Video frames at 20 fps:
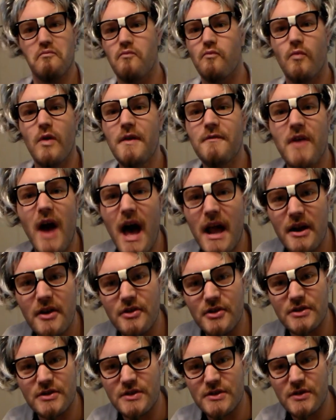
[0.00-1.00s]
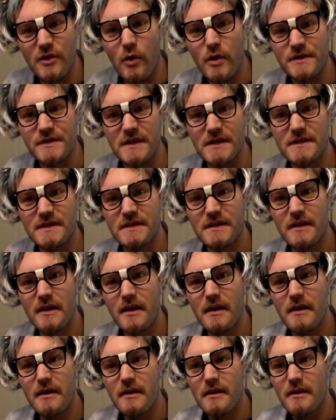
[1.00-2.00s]
we've got other sources.
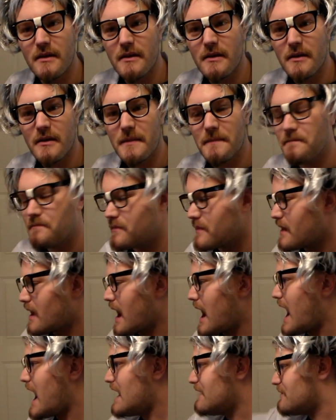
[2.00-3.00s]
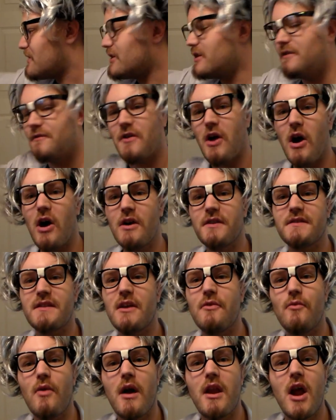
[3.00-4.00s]
I've heard of cars
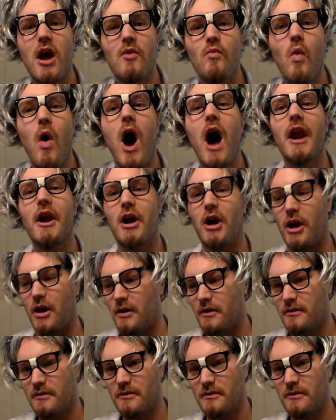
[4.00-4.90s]
that run on water.